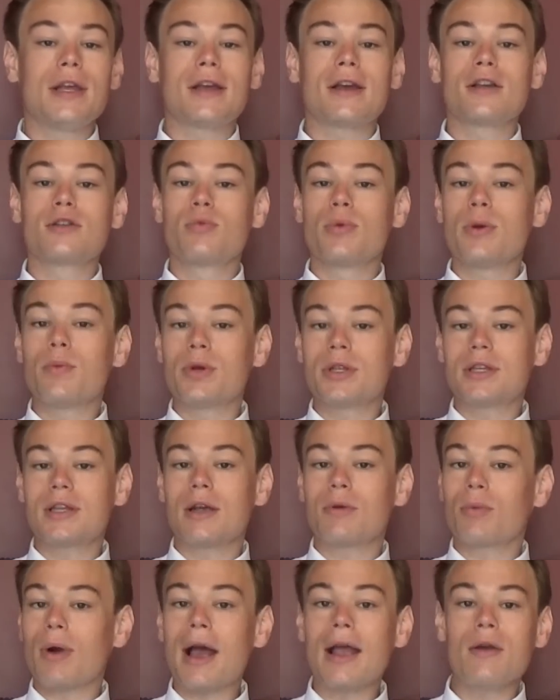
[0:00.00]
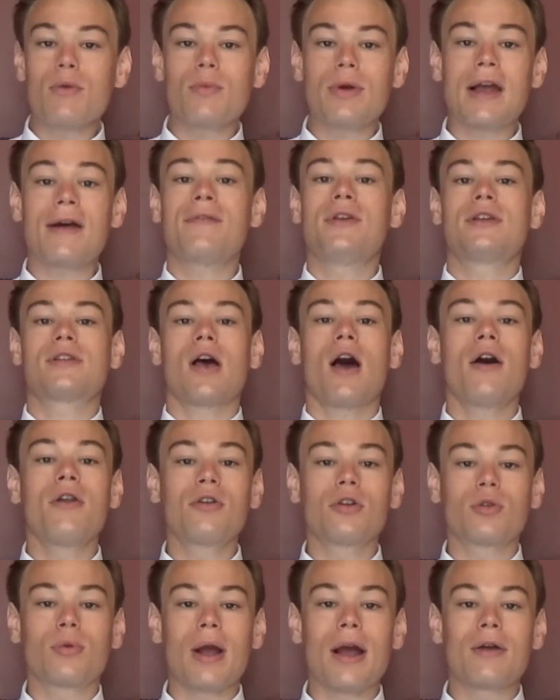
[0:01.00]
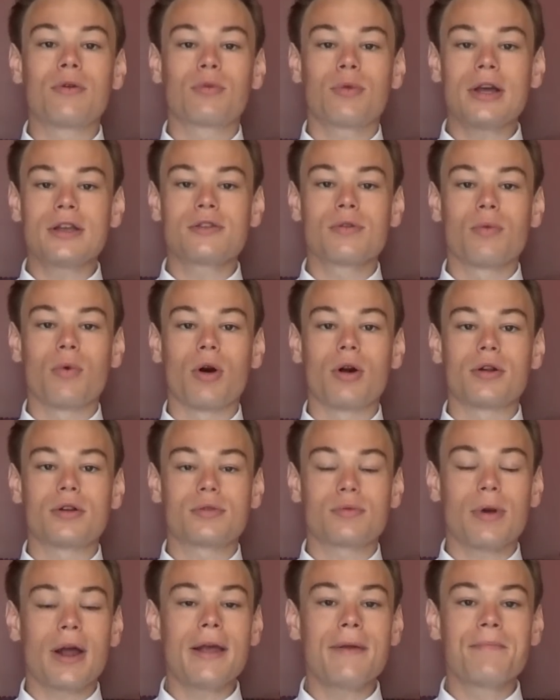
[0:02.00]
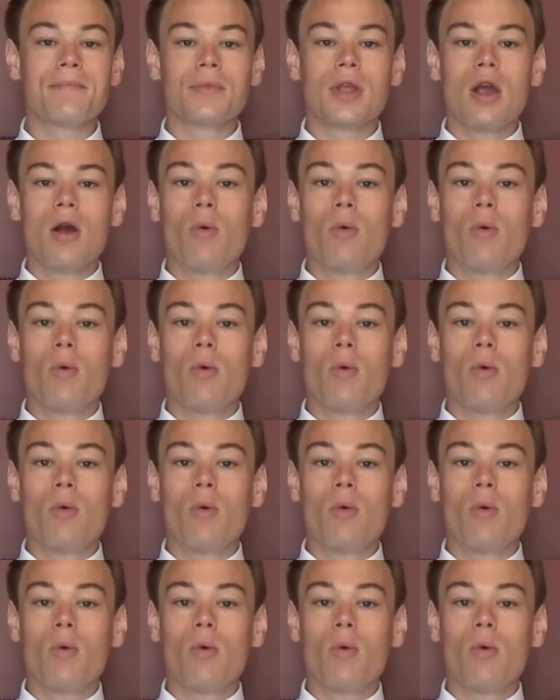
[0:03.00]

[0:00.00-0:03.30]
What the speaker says: because we would say, right, we have these underground reservoirs, right?